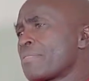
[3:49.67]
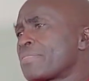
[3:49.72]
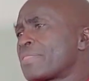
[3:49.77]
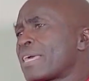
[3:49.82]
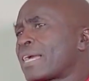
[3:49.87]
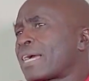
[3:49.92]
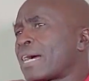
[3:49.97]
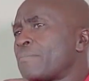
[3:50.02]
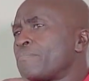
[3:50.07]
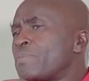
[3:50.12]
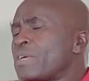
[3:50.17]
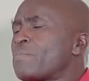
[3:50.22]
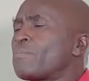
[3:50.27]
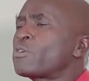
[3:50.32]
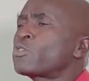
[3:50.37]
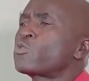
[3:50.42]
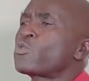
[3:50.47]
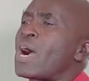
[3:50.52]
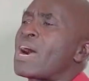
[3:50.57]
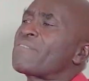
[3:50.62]
They can be
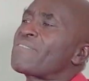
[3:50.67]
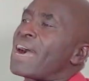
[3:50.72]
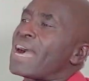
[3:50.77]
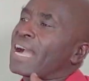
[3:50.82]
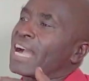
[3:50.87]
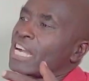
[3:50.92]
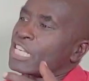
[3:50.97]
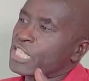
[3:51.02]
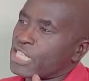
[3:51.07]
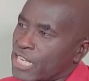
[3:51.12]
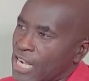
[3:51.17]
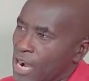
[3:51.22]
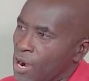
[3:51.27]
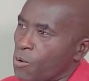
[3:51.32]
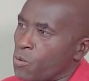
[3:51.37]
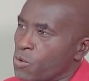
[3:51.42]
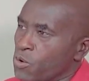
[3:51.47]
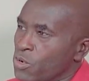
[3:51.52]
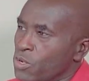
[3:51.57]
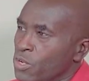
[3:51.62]
able to have a cash
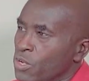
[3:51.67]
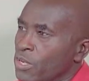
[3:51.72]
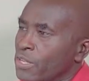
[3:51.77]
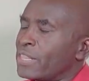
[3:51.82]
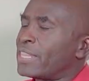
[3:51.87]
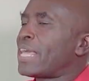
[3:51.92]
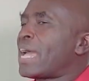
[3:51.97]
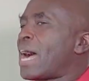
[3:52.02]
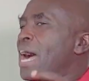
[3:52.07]
cow. They're